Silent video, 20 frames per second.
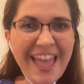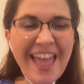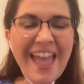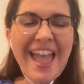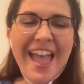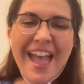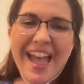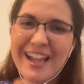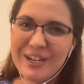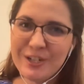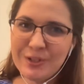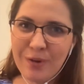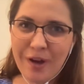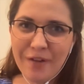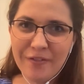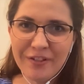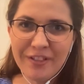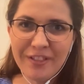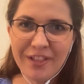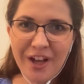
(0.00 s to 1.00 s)
at 12
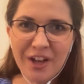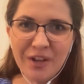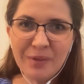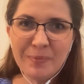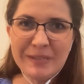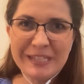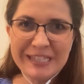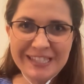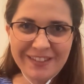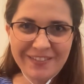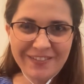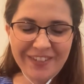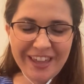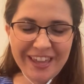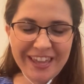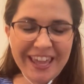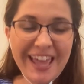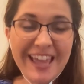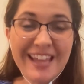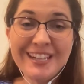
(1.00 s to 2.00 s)
o'clock Pacific,
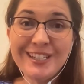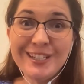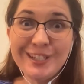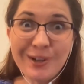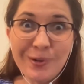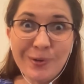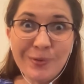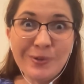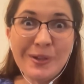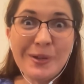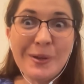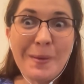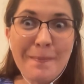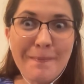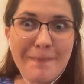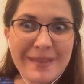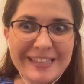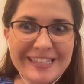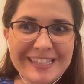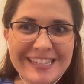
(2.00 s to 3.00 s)
and don't
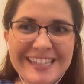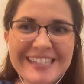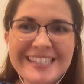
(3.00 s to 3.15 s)
miss it.